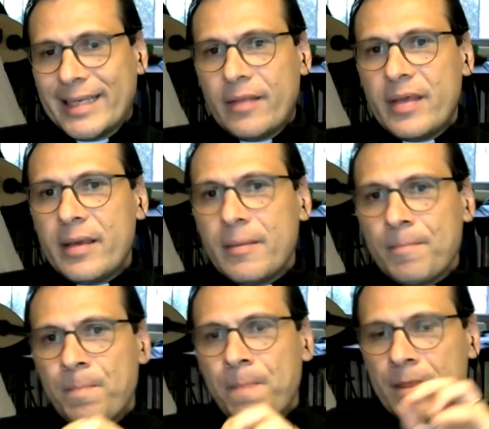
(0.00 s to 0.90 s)
And I think
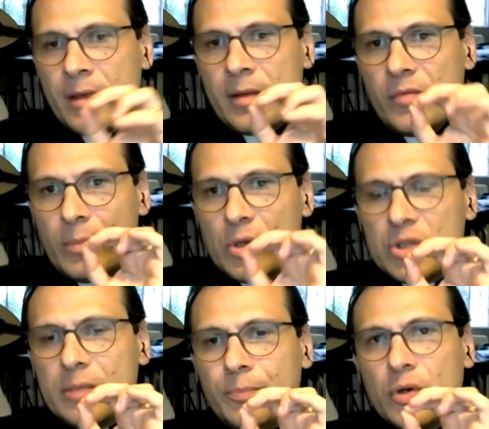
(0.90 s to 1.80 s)
the
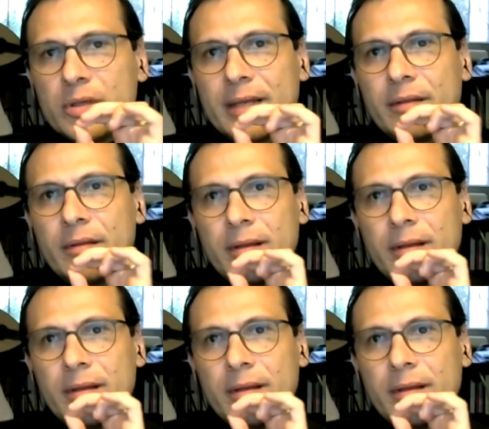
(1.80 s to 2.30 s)
most important